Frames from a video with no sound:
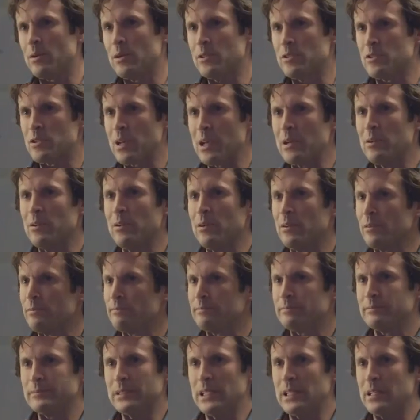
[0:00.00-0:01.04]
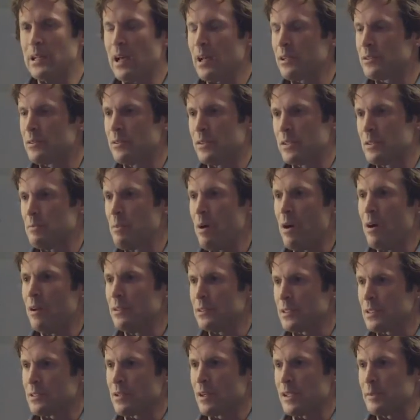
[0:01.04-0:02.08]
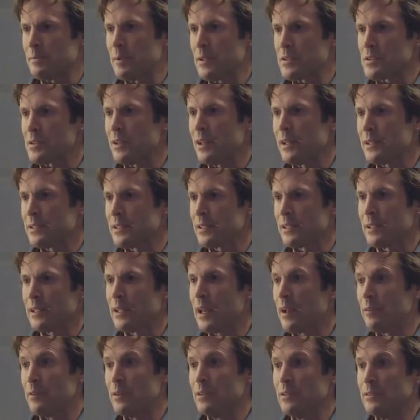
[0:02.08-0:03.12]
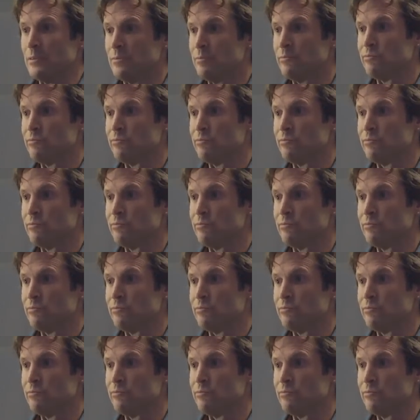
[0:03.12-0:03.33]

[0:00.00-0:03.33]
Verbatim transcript: in general, you're not too small to start specializing ever.